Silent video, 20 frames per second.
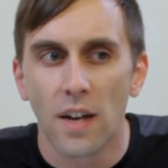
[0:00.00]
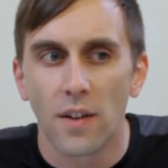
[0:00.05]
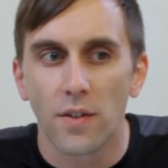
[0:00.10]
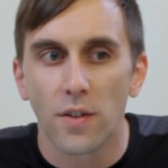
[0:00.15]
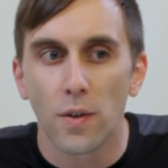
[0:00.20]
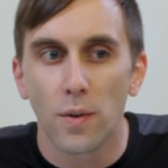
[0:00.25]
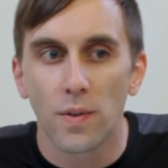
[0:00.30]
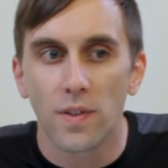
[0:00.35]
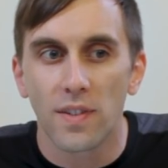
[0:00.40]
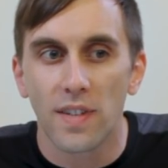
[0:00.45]

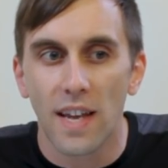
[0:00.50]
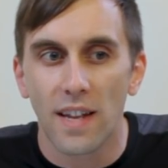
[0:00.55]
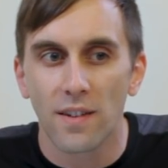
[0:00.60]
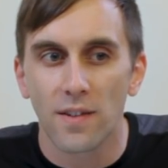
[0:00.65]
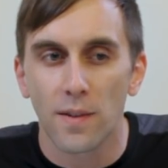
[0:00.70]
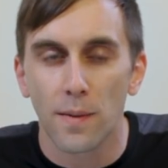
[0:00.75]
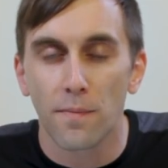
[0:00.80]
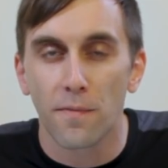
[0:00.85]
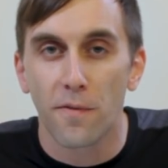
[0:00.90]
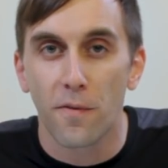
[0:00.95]
to
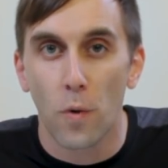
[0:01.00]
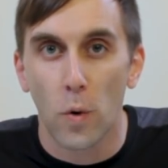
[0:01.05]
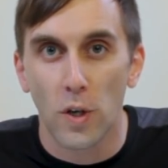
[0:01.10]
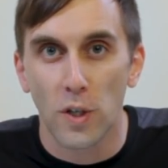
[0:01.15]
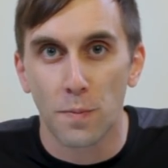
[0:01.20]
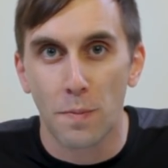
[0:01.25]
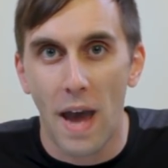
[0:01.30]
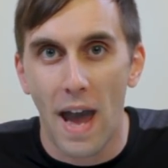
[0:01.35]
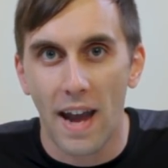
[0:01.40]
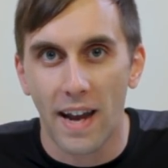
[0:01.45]
send some
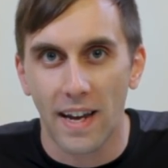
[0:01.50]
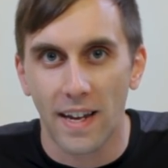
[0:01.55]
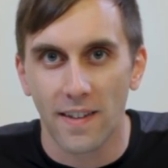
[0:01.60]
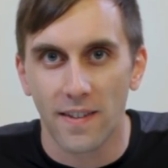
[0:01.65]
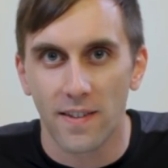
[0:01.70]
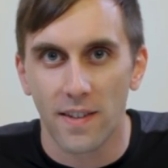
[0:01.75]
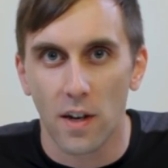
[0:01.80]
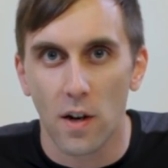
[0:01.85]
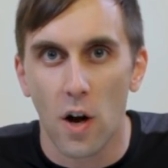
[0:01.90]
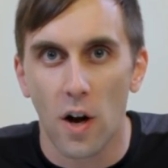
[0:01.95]
forged
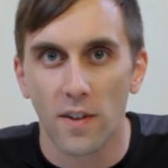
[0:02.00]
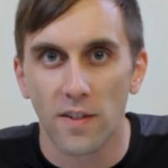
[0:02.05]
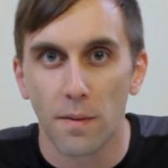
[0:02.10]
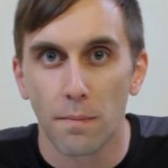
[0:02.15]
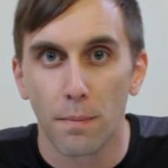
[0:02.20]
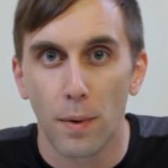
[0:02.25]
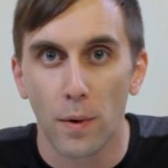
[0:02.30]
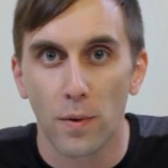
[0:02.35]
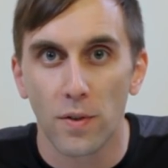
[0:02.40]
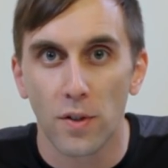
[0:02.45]
packets that cause
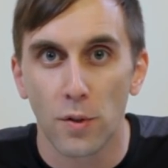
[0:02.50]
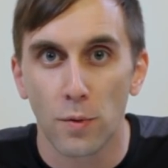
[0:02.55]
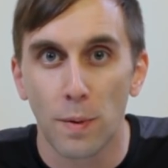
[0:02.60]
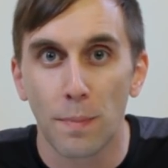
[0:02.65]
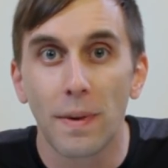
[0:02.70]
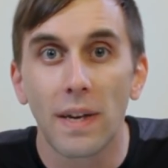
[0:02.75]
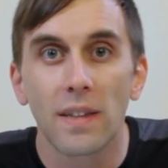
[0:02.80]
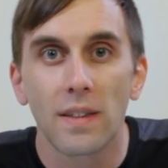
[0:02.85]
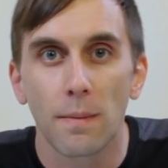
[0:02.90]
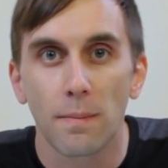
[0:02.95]
them both to
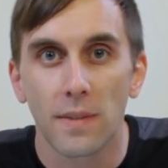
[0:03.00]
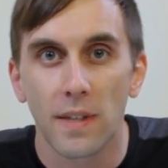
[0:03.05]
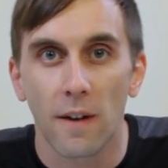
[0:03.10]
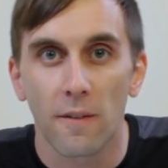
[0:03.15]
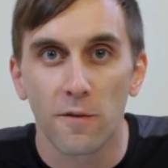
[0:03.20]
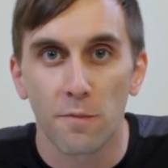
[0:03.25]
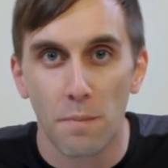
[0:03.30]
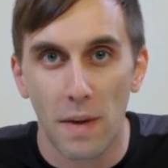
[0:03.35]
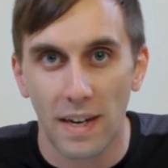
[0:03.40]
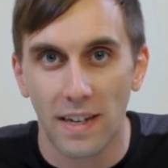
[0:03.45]
repeat
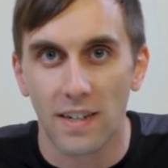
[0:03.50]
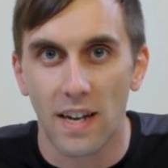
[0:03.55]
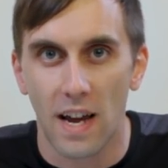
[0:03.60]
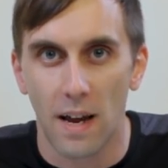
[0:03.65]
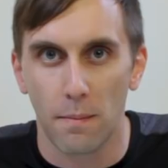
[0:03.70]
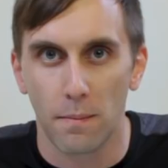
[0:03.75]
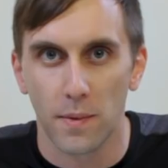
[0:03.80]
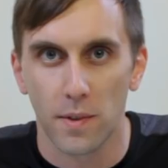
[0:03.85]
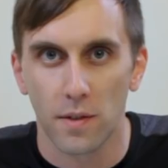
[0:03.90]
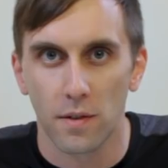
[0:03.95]
themselves many
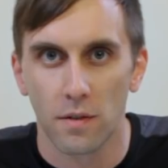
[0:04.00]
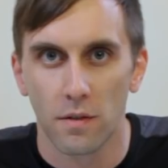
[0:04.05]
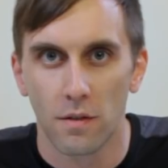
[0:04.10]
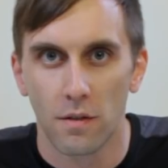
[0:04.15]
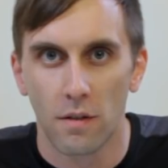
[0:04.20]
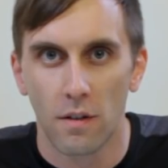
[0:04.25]
times.